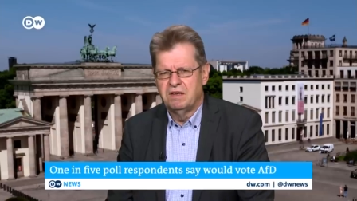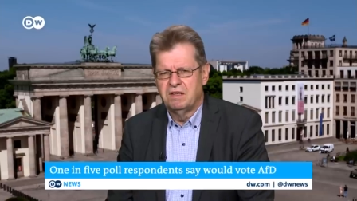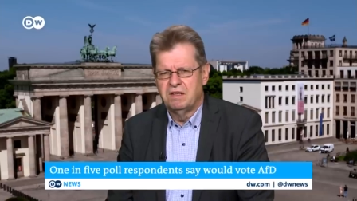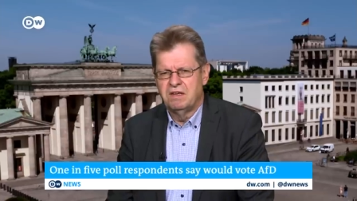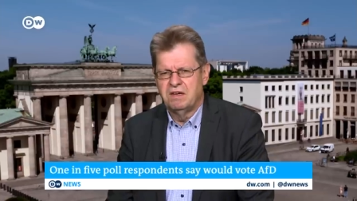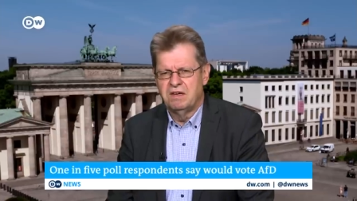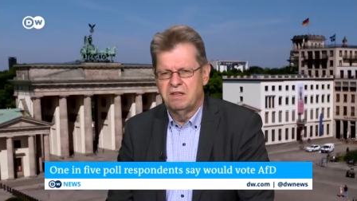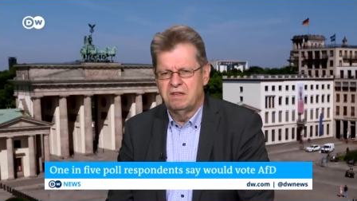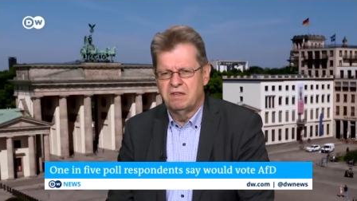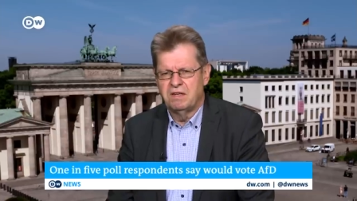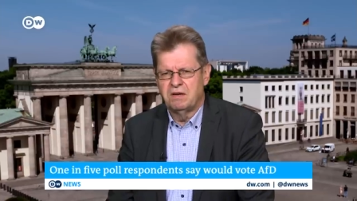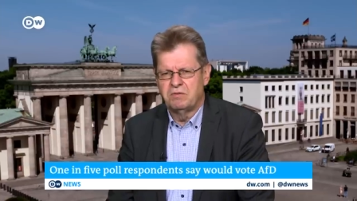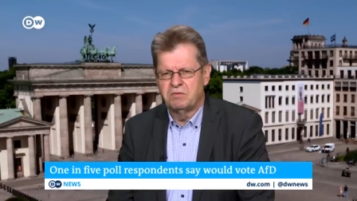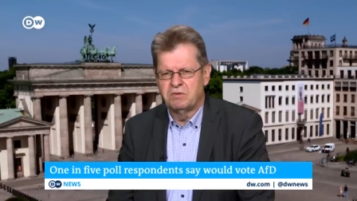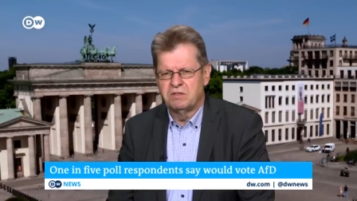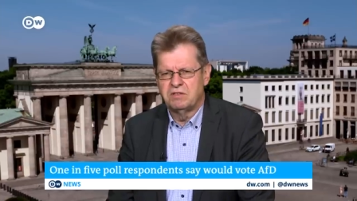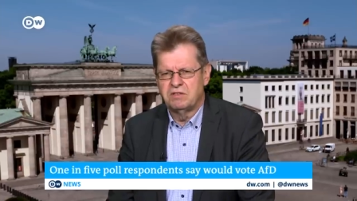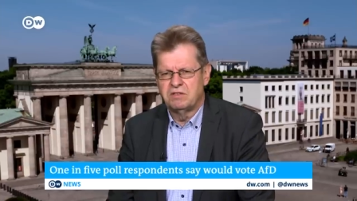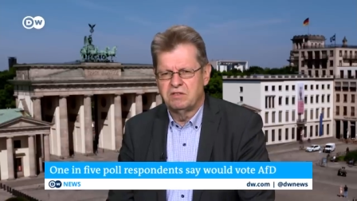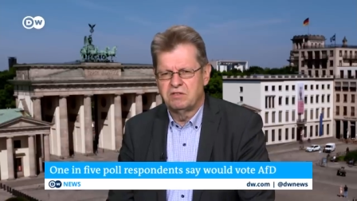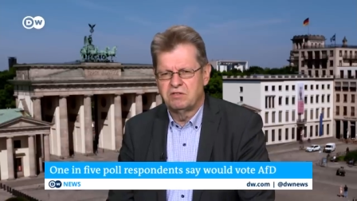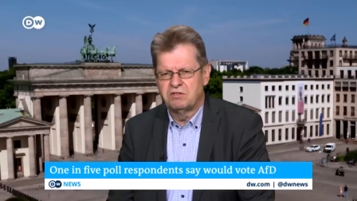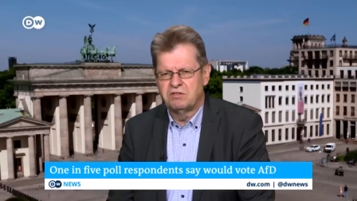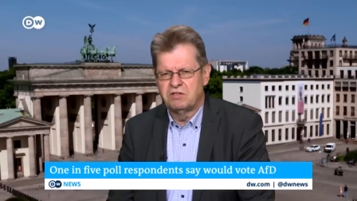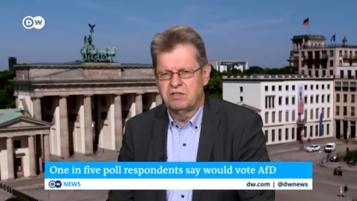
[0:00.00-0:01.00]
uh, that
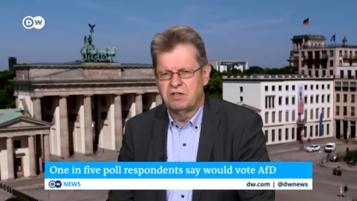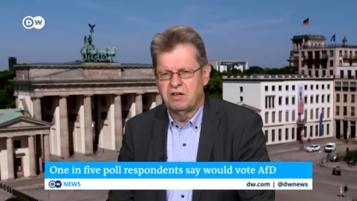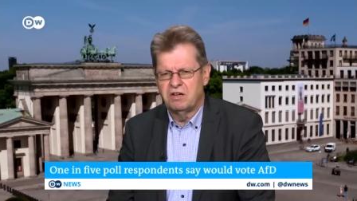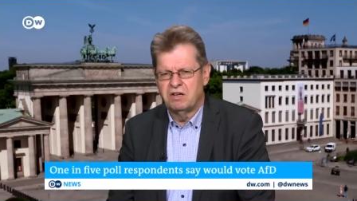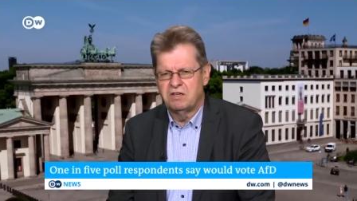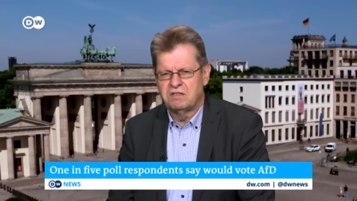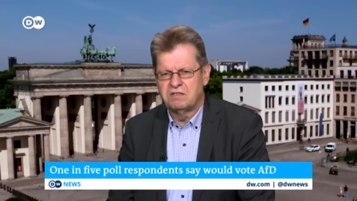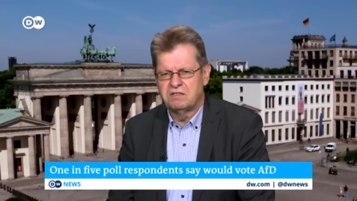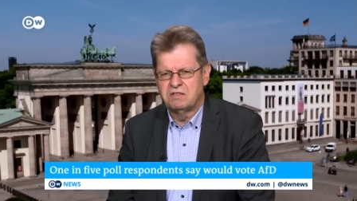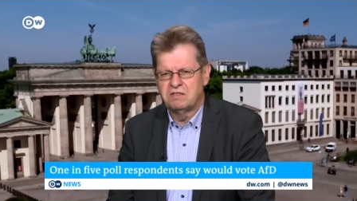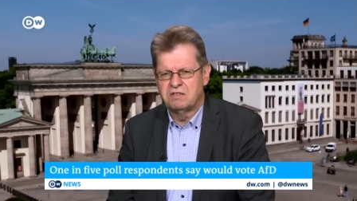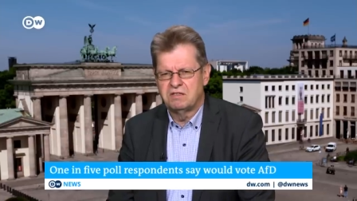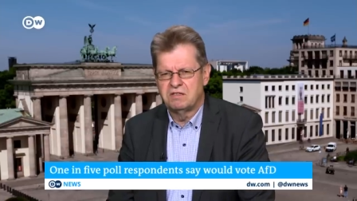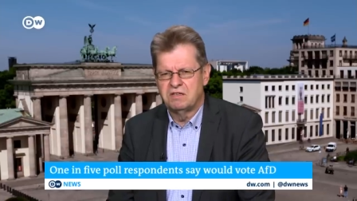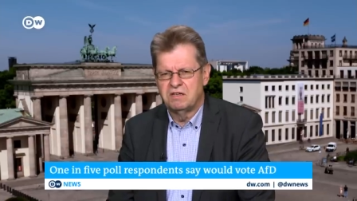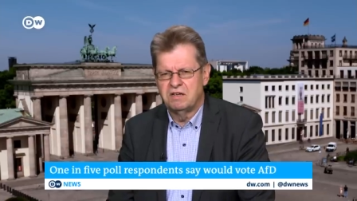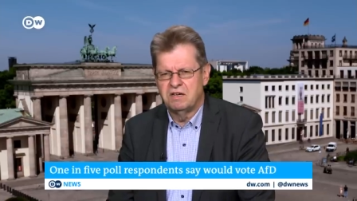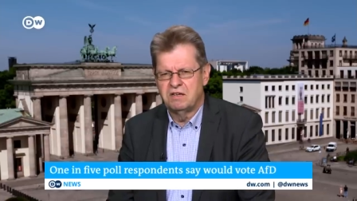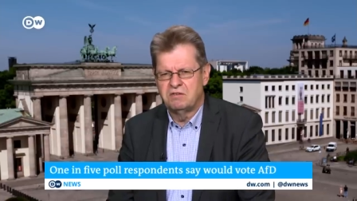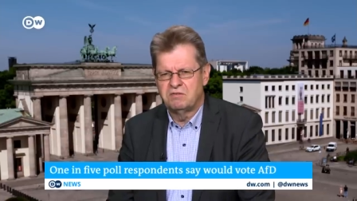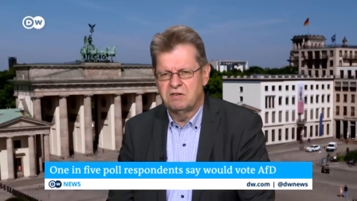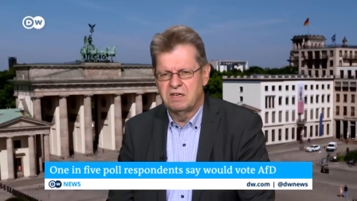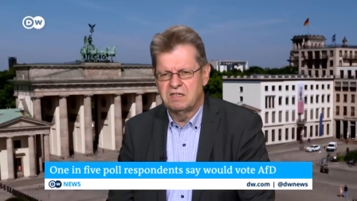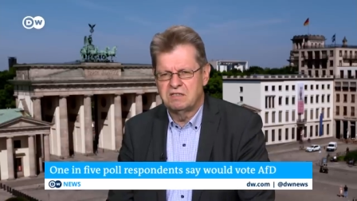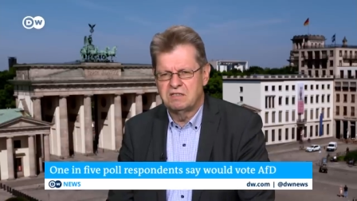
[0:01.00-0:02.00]
one should not uh,
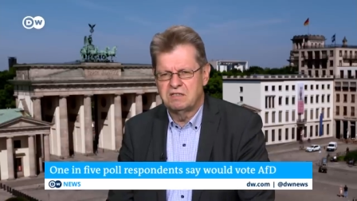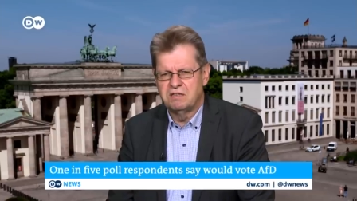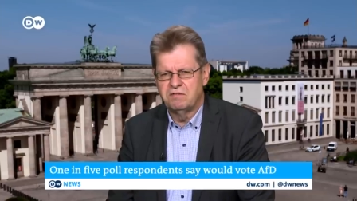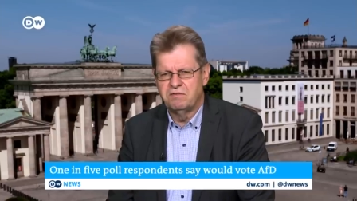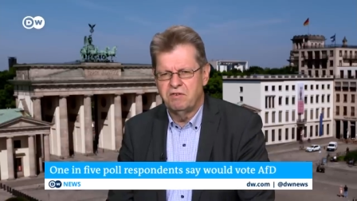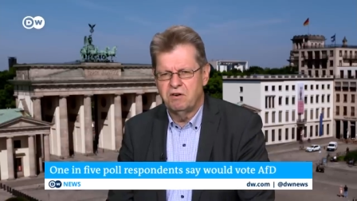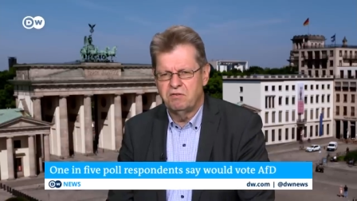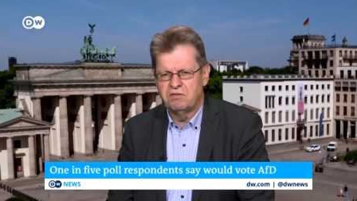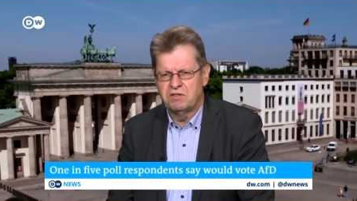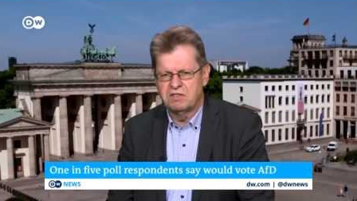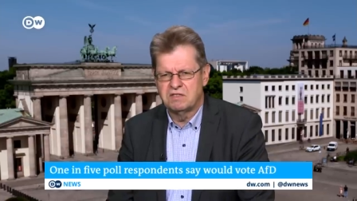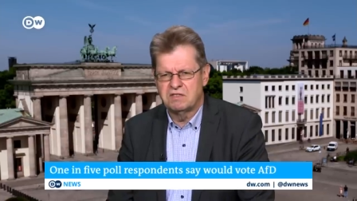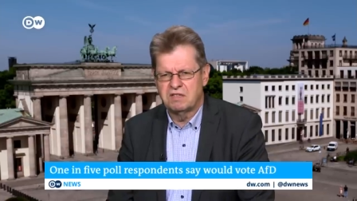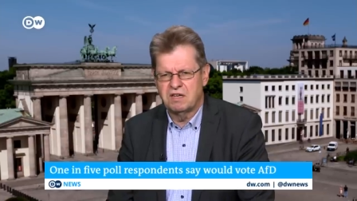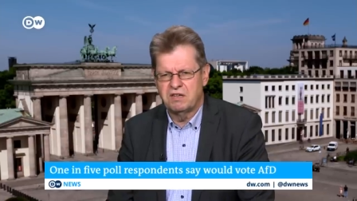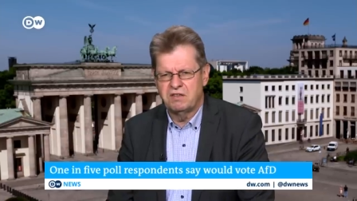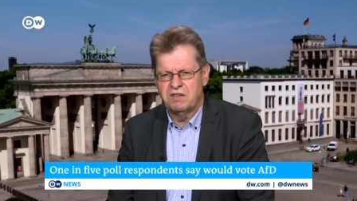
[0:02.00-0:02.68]
address the voters.